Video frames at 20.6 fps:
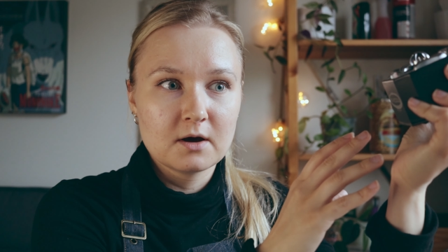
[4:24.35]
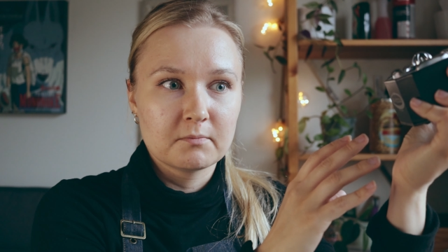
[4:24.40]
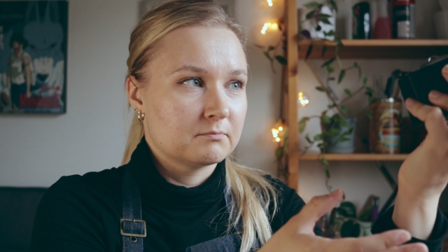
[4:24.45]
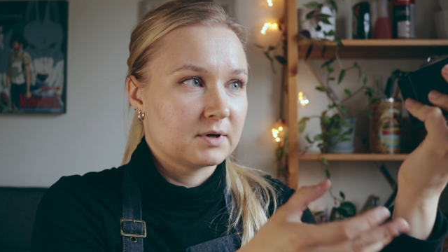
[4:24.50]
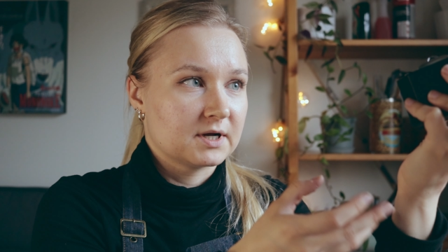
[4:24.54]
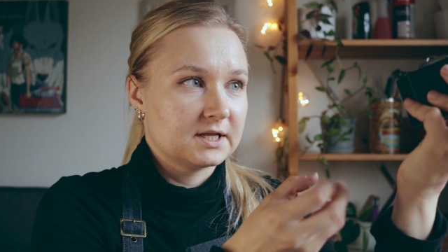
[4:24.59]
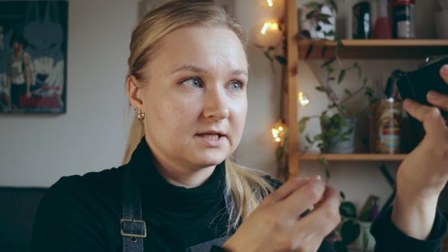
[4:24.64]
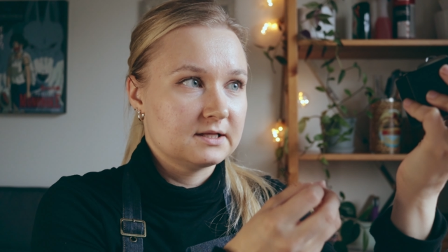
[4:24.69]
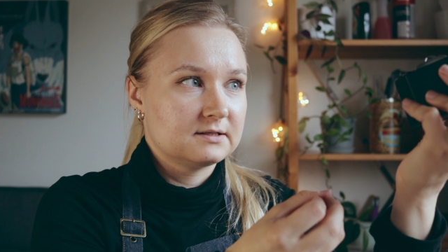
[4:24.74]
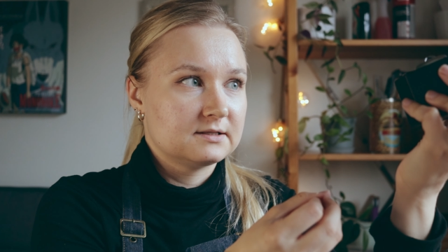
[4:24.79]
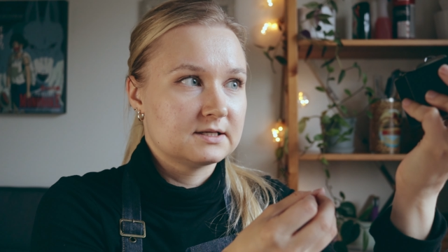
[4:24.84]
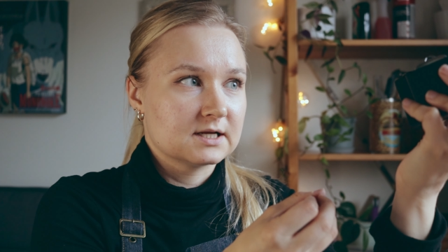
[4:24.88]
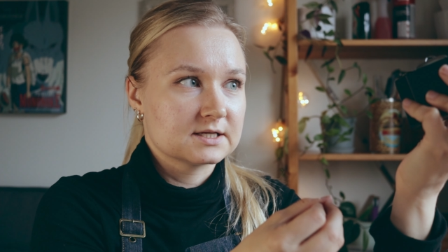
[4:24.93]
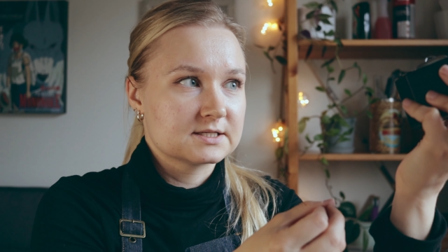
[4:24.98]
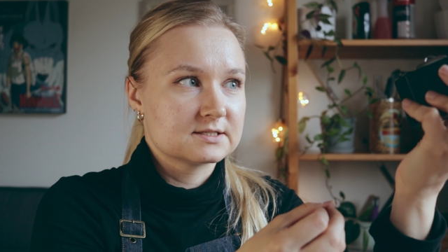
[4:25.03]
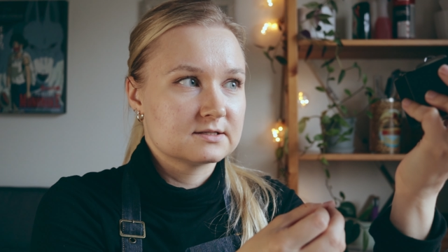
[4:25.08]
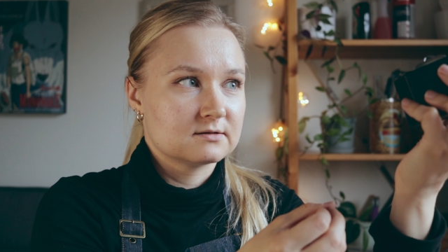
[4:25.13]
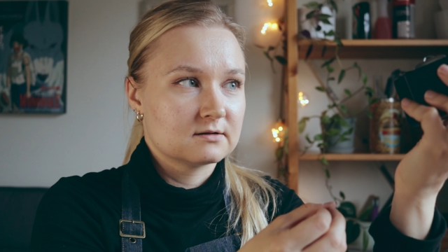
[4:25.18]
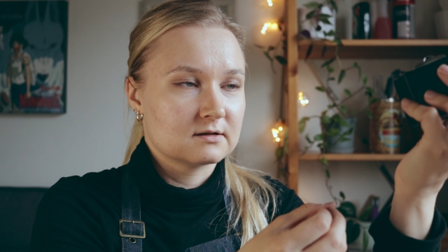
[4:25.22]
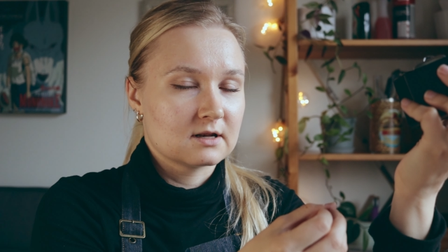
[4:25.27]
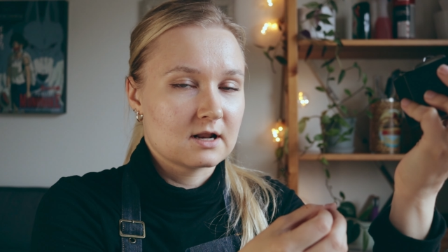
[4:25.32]
but it
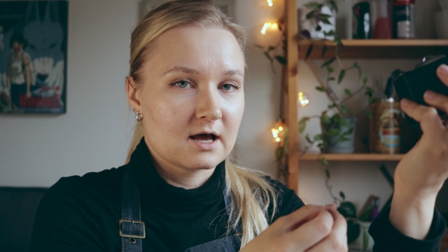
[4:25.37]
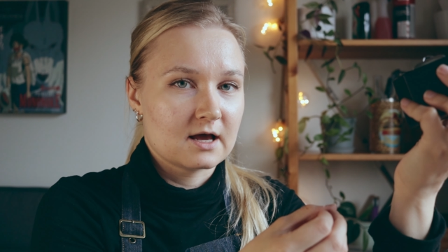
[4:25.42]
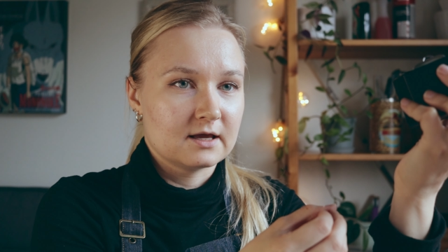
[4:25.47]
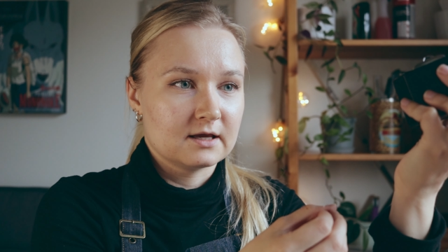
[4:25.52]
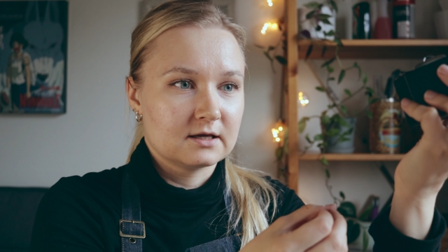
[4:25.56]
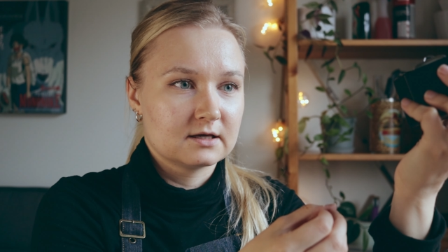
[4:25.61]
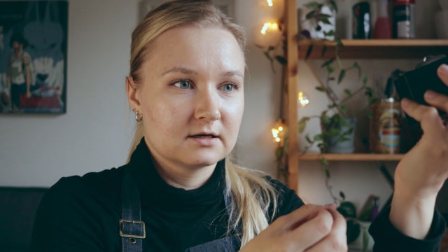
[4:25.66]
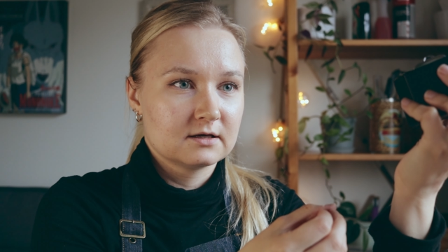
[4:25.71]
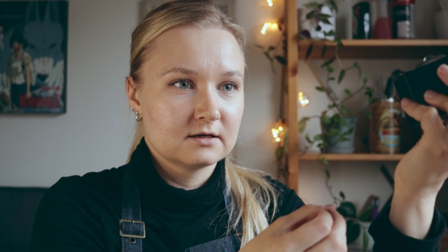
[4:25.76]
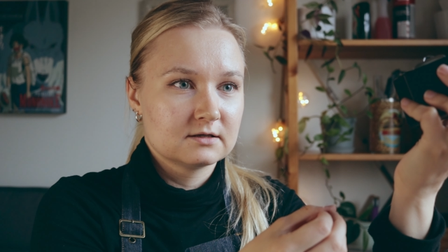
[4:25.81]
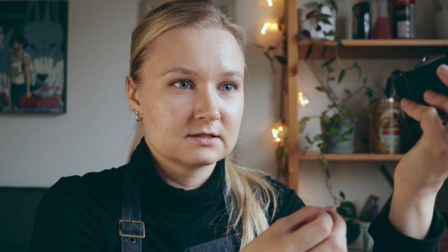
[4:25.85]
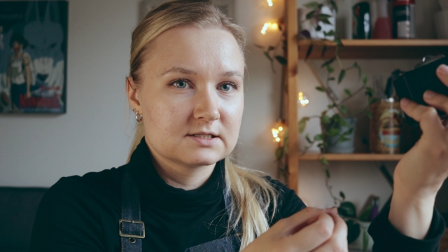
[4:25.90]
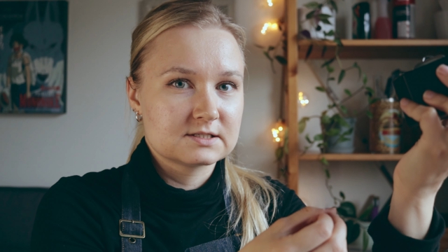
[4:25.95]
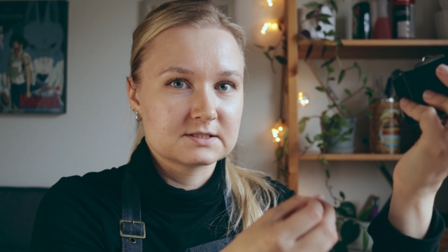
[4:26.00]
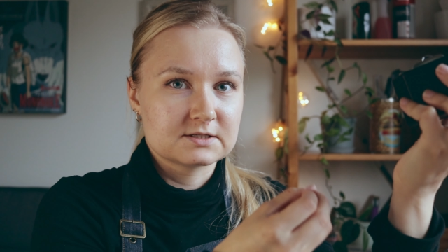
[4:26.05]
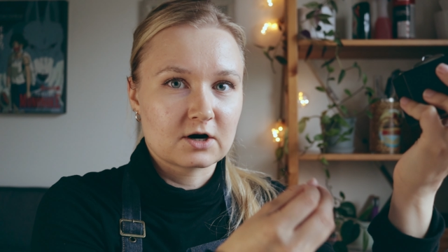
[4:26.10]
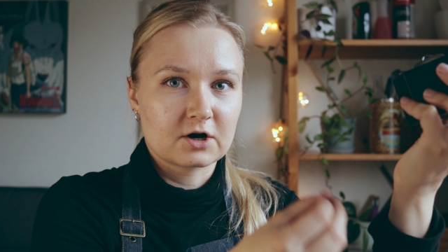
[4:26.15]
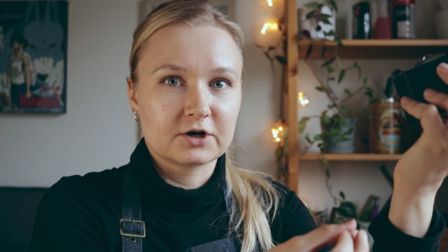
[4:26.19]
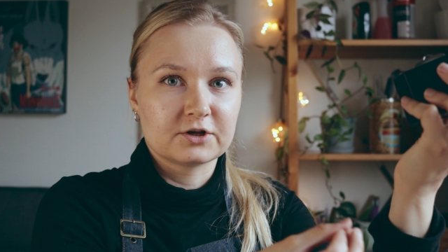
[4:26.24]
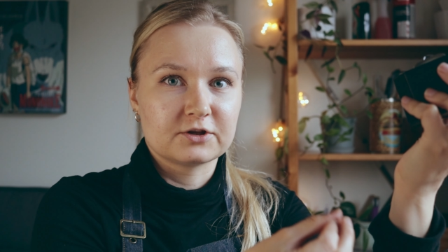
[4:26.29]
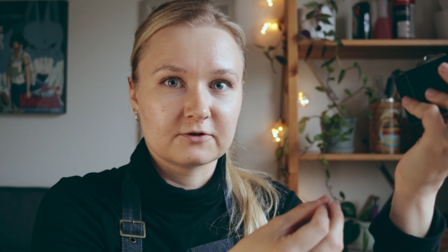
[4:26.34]
doesn't like
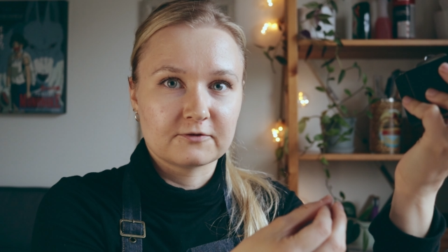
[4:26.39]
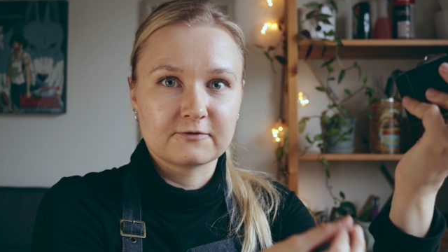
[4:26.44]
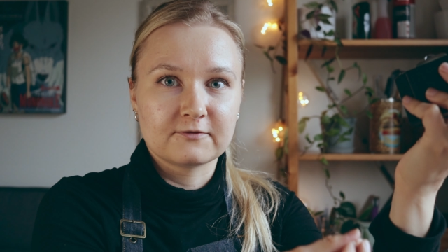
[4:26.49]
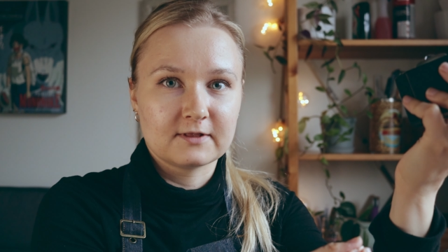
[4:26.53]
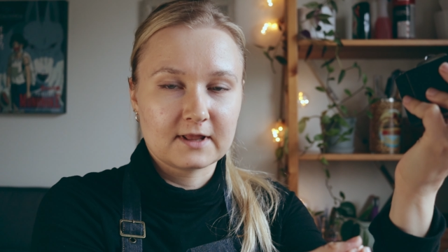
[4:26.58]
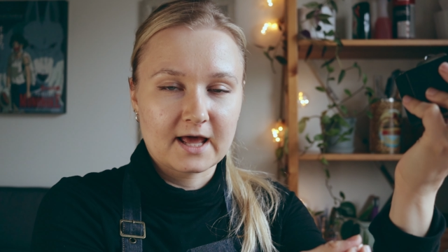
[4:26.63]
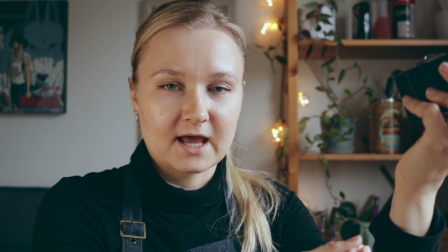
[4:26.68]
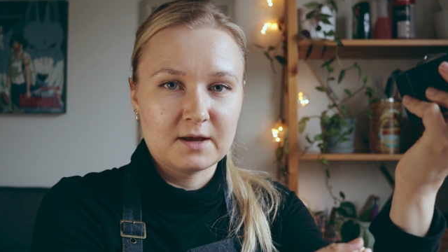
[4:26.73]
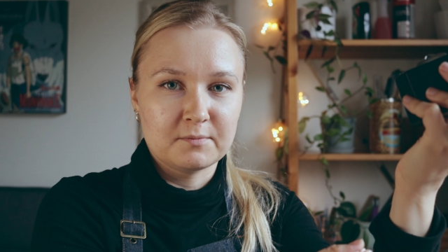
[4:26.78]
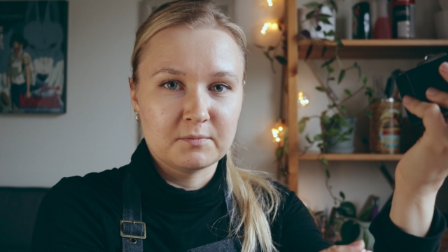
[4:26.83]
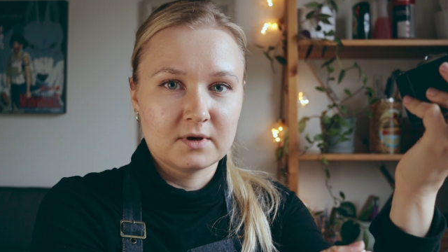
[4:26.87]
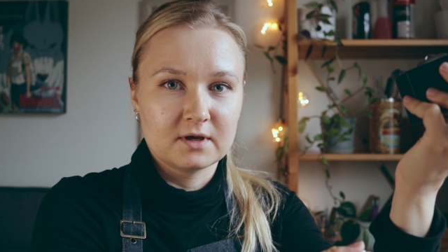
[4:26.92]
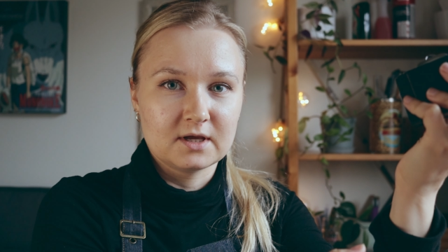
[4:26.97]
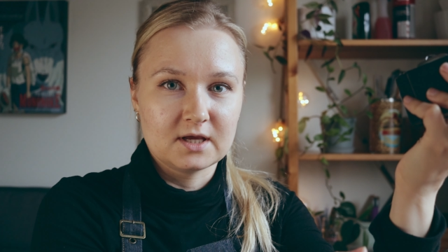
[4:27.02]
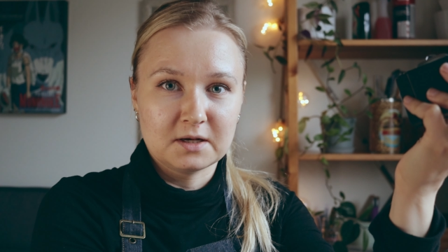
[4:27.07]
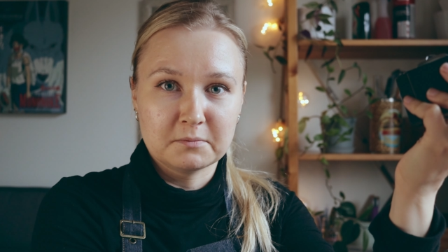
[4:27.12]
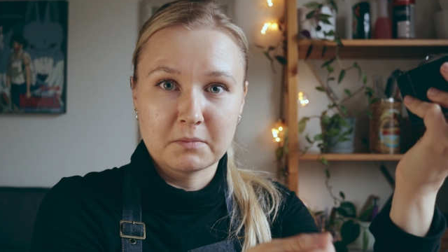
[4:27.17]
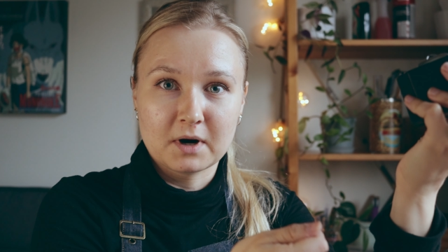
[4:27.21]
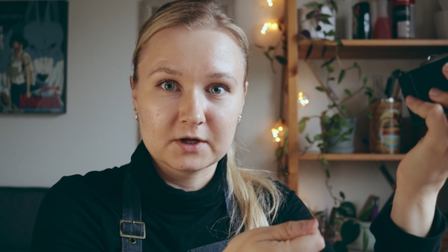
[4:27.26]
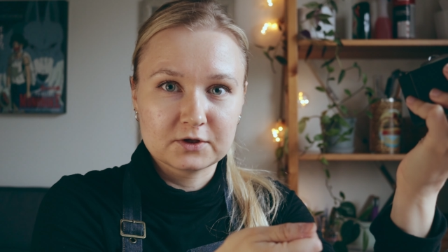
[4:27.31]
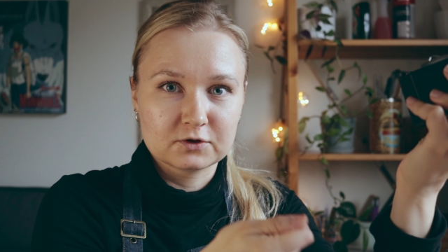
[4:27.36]
start the flame
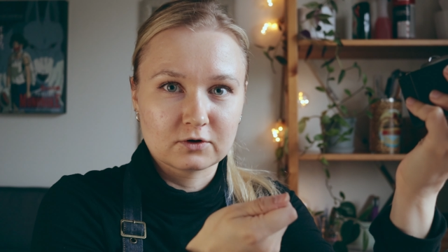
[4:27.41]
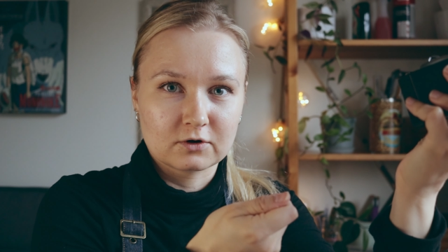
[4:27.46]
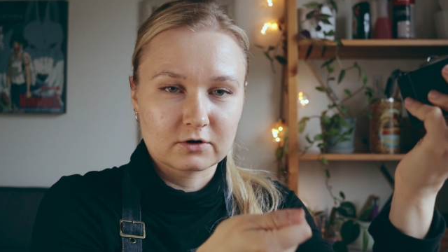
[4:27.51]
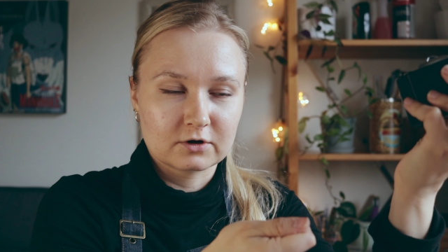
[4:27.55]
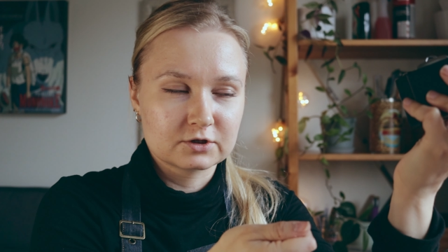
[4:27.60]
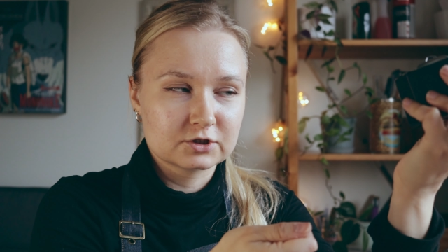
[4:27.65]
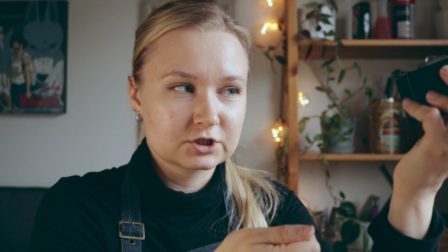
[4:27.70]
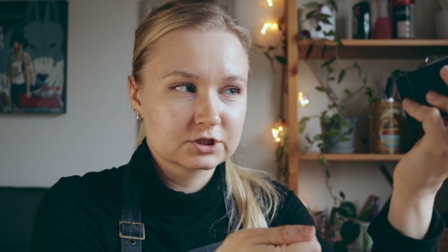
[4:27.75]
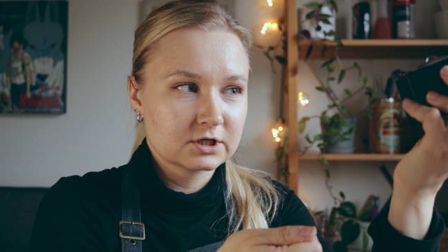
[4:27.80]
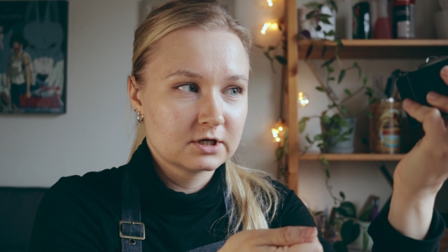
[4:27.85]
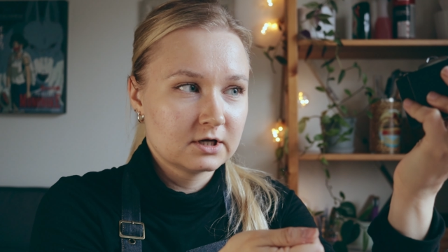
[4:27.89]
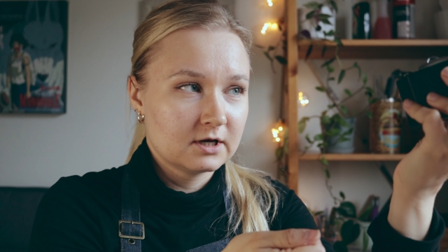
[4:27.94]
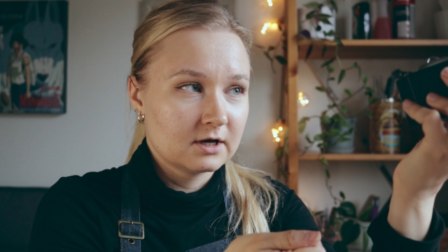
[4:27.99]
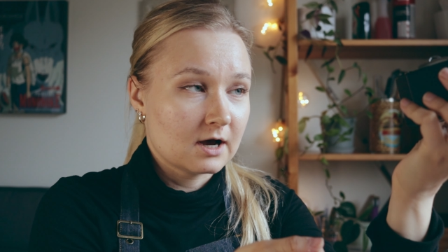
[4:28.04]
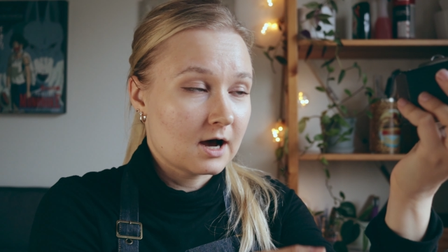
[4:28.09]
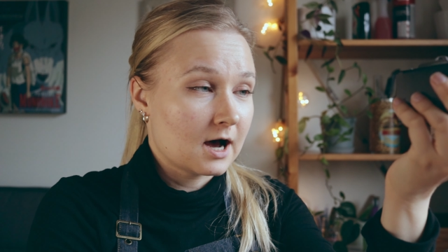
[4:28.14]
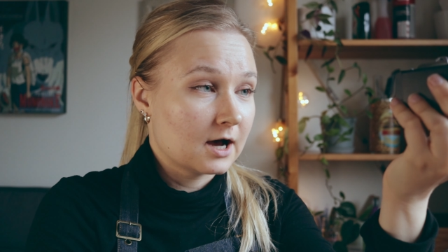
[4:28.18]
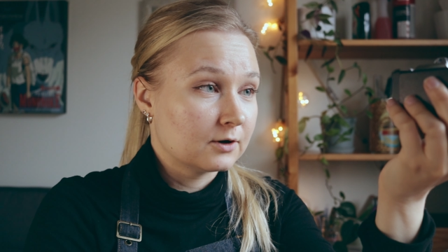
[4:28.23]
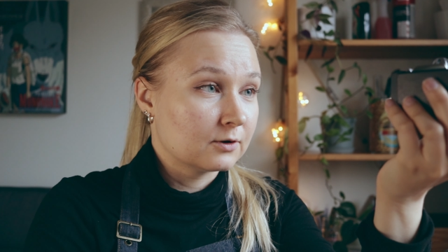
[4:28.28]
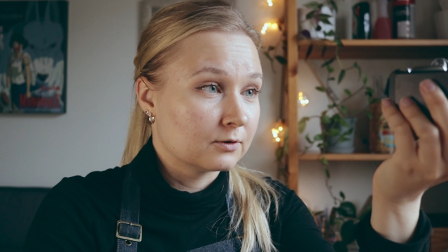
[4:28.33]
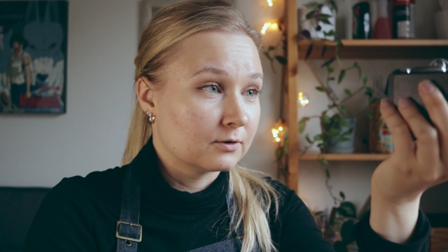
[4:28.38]
in my torch.
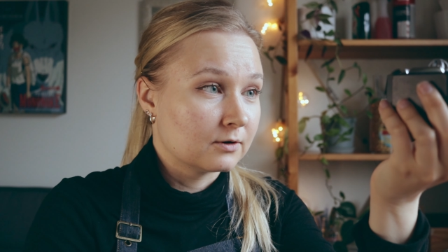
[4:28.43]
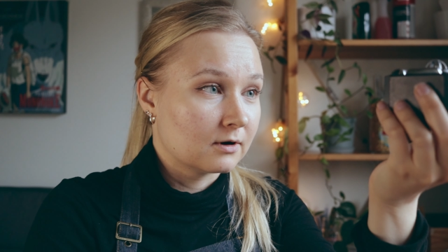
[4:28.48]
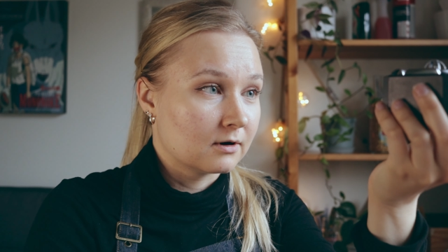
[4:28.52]
I don't